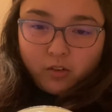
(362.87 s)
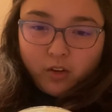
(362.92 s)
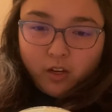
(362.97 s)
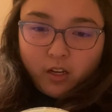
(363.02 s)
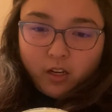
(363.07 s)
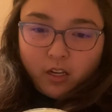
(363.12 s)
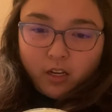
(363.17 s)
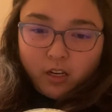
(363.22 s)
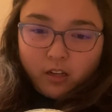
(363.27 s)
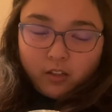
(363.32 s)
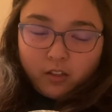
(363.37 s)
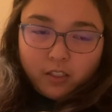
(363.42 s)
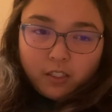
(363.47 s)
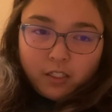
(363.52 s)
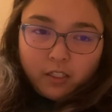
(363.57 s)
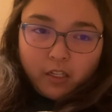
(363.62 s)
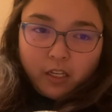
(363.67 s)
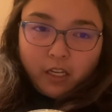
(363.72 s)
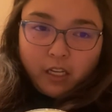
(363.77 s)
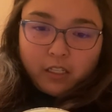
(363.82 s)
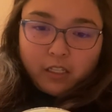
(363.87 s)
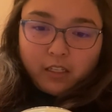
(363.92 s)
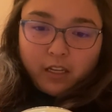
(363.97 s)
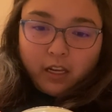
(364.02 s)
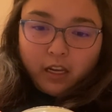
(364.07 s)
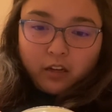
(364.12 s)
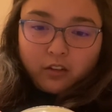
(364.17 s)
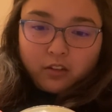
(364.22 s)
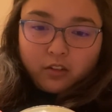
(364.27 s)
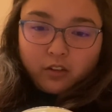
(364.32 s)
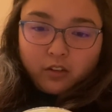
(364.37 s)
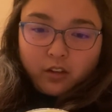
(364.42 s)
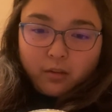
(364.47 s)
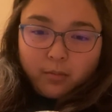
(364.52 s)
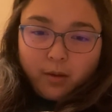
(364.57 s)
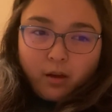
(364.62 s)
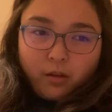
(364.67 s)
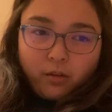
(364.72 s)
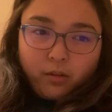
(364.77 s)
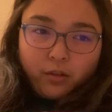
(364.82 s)
it, it looks like it's actually
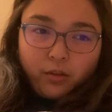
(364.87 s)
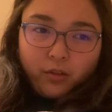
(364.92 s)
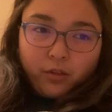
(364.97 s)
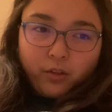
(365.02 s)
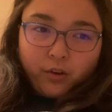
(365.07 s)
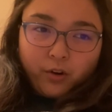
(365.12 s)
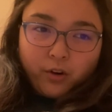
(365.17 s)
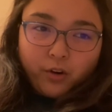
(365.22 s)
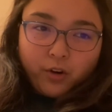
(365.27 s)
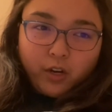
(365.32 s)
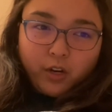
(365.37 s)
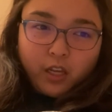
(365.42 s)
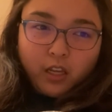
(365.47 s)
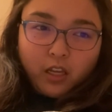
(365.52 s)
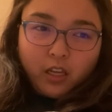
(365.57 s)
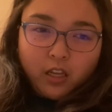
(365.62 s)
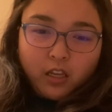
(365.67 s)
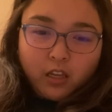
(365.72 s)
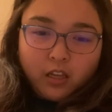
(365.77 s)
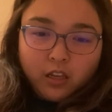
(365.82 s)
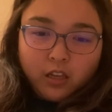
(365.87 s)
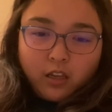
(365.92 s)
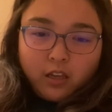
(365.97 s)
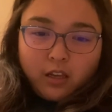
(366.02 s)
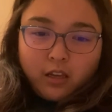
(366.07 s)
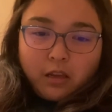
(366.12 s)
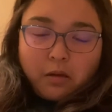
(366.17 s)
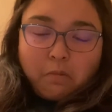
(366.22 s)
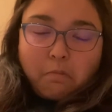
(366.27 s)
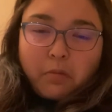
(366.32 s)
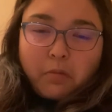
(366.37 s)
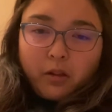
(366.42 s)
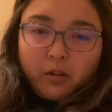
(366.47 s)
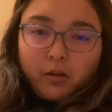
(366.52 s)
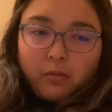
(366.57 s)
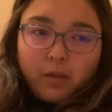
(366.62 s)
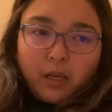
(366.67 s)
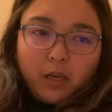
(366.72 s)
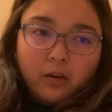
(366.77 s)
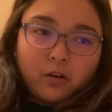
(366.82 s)
about 30
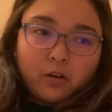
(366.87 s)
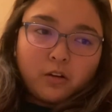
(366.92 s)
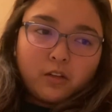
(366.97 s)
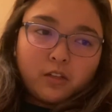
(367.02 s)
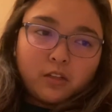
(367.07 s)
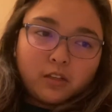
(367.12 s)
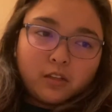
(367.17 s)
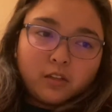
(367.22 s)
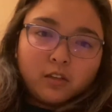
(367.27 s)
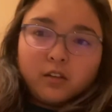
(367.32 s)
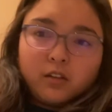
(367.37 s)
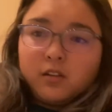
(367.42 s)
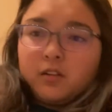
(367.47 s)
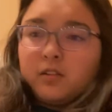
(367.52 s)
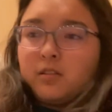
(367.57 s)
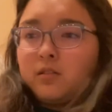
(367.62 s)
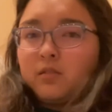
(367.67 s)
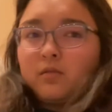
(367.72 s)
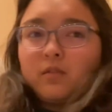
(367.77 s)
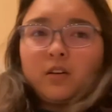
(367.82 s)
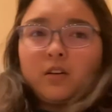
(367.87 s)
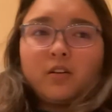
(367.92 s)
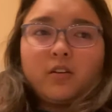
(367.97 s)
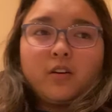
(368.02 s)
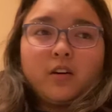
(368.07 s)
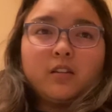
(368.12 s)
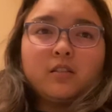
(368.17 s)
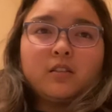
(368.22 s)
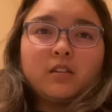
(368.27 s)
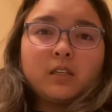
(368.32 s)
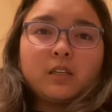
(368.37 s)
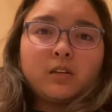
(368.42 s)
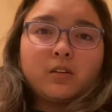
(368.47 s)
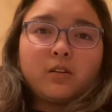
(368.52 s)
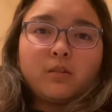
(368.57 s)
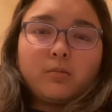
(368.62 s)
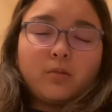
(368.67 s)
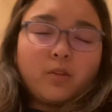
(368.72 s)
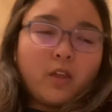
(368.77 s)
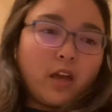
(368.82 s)
millimeters. So I'm gonna go ahead and
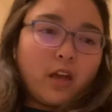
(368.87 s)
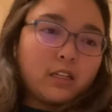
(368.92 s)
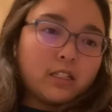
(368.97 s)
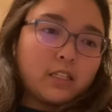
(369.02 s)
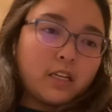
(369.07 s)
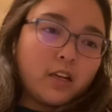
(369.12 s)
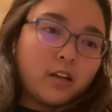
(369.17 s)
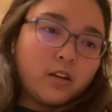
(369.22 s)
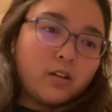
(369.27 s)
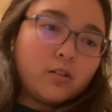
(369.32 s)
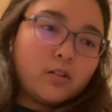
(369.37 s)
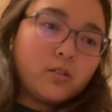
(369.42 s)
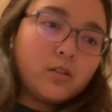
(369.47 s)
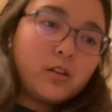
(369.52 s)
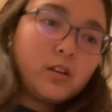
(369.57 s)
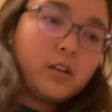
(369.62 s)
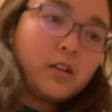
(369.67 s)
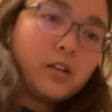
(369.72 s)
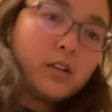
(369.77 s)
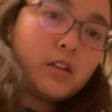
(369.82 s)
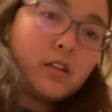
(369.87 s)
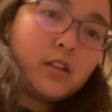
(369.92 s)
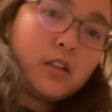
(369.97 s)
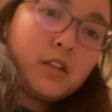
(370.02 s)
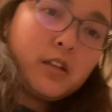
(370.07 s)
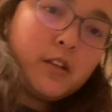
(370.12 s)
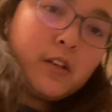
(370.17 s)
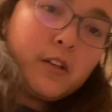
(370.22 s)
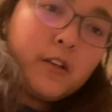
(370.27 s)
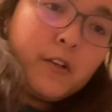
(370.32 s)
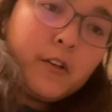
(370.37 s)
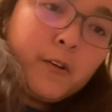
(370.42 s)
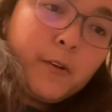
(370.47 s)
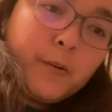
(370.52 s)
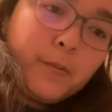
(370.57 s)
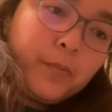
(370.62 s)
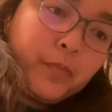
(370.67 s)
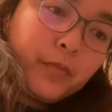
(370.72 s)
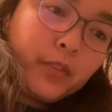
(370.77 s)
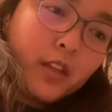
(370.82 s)
scribble that down.
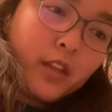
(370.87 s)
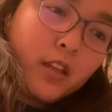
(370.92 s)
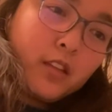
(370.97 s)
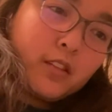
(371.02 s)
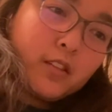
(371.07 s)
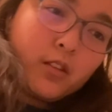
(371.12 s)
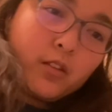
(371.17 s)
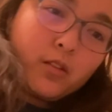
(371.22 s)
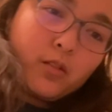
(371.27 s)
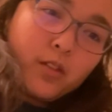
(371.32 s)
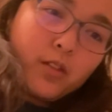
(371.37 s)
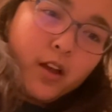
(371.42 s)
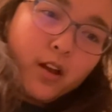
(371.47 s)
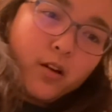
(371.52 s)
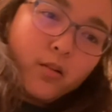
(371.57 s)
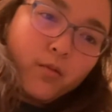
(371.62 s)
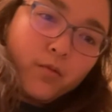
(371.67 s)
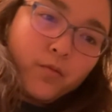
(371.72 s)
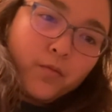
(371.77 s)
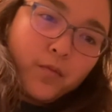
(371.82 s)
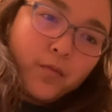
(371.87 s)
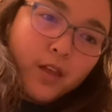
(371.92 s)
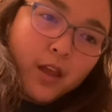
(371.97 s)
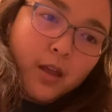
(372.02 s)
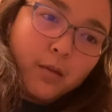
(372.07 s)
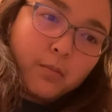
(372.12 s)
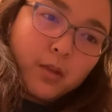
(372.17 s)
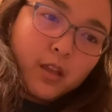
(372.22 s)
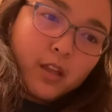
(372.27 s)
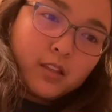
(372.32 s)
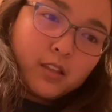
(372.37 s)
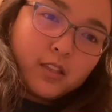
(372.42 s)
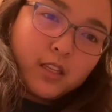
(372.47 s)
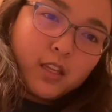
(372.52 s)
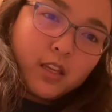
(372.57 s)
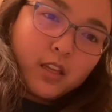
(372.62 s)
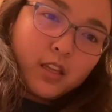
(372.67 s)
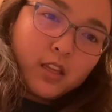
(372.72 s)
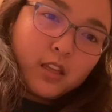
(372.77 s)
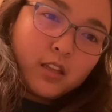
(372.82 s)
And so that means
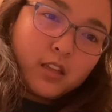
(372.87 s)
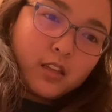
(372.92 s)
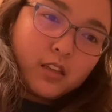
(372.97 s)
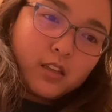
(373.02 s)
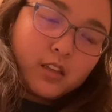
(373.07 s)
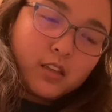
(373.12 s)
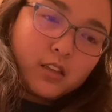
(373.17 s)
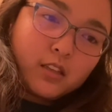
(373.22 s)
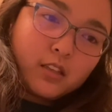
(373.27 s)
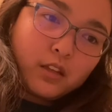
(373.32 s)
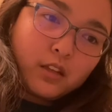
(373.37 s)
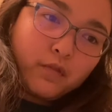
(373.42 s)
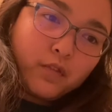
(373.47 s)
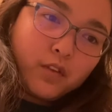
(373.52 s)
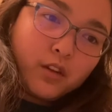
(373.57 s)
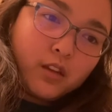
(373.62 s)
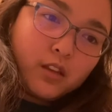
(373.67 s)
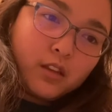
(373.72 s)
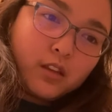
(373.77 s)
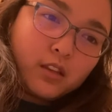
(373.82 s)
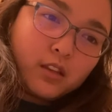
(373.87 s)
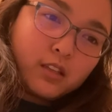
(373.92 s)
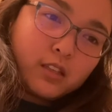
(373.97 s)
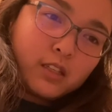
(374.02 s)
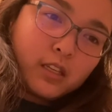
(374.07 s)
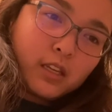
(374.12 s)
it is, if it is